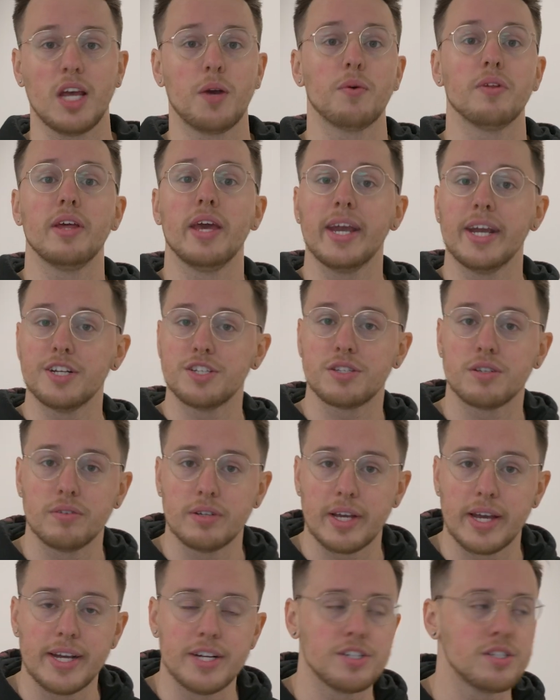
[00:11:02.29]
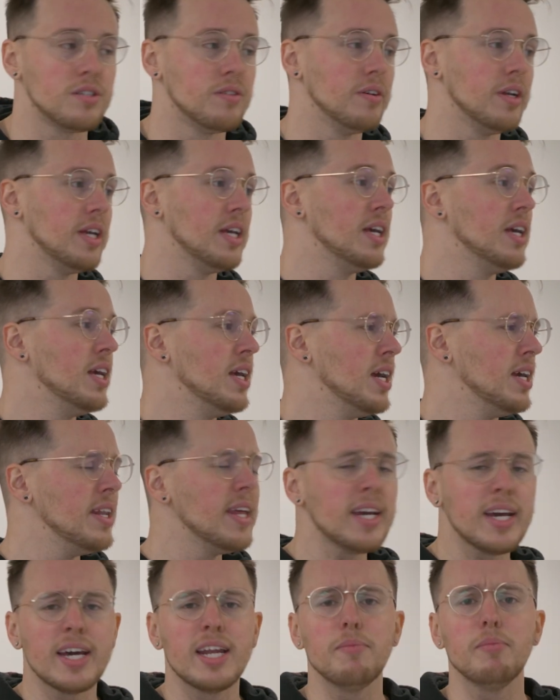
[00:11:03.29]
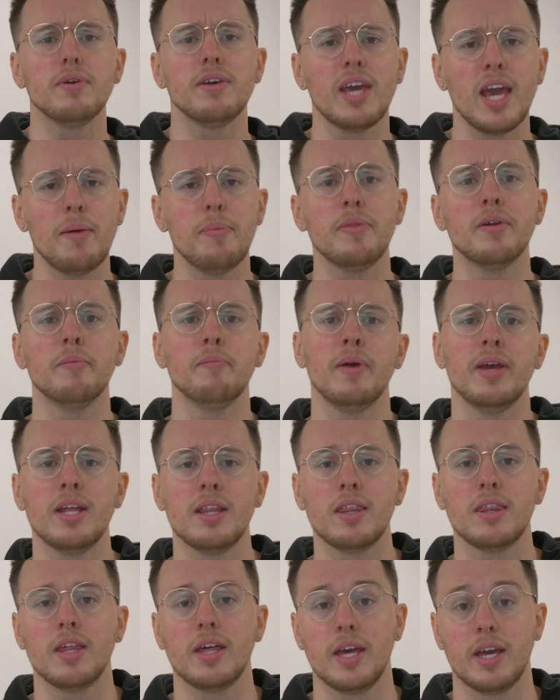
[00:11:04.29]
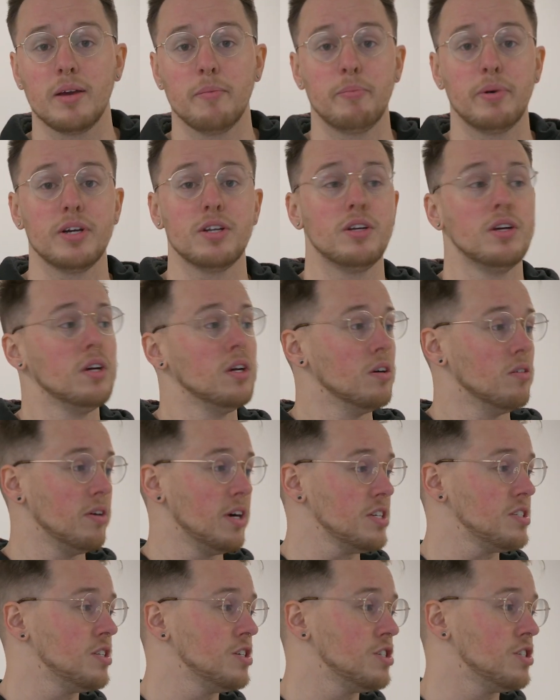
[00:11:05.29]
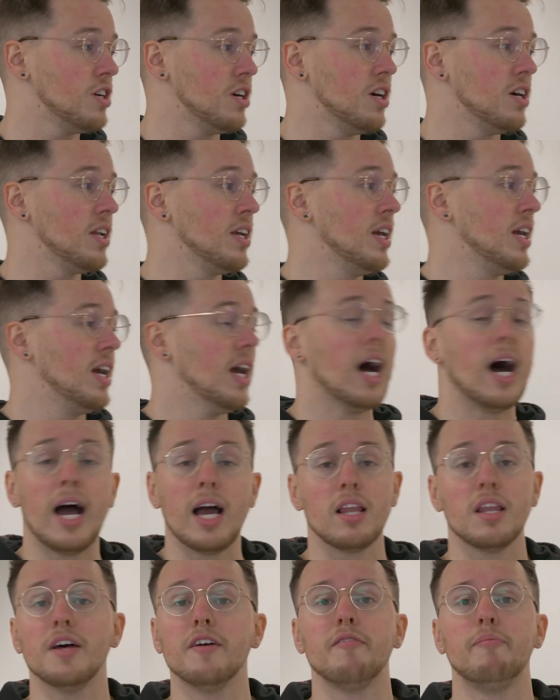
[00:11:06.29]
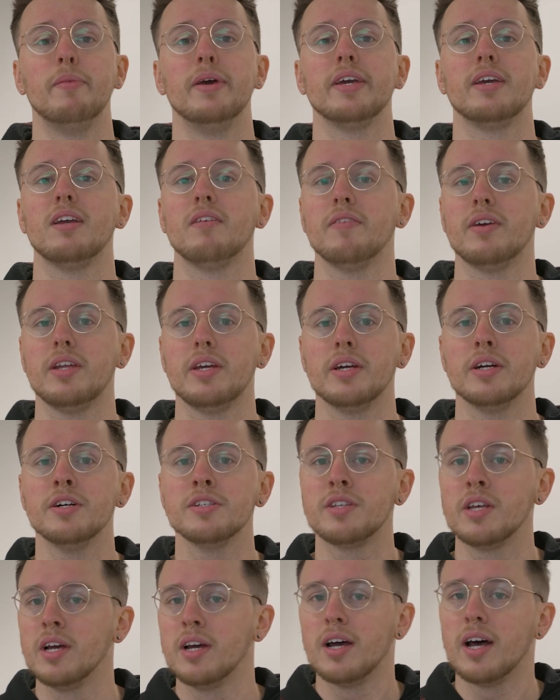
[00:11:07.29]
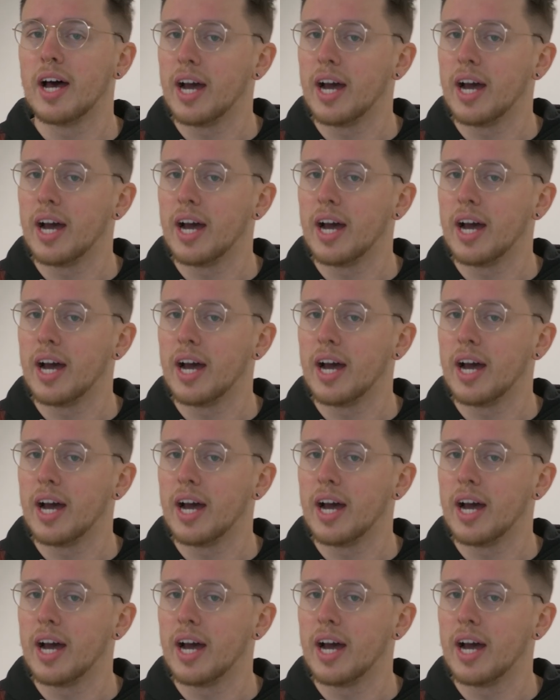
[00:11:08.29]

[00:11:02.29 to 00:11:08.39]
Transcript: like with H3H3 and that kind of became their main thing. But rest assured, I love making videos.